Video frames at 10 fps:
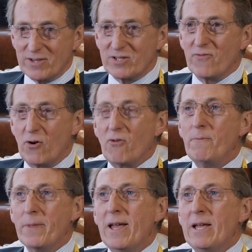best of
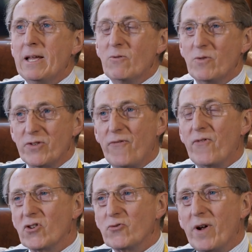all was the
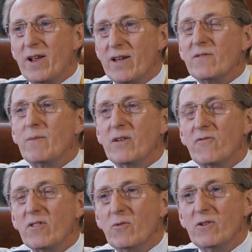first one I ever made
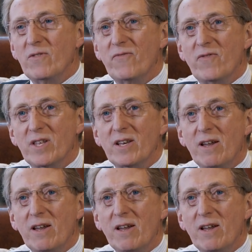for the movie for De